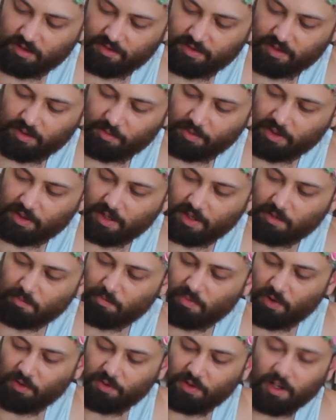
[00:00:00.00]
that'll be like
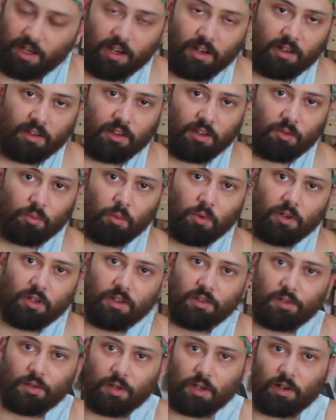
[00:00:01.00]
bolted into this
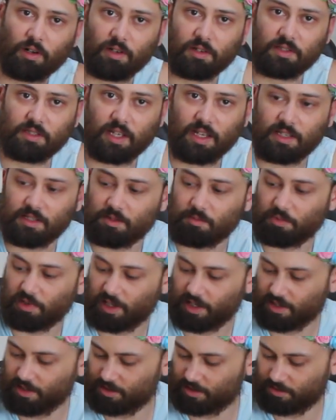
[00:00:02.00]
wood so it all stays in
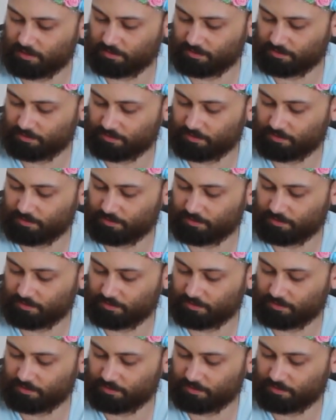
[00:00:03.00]
place.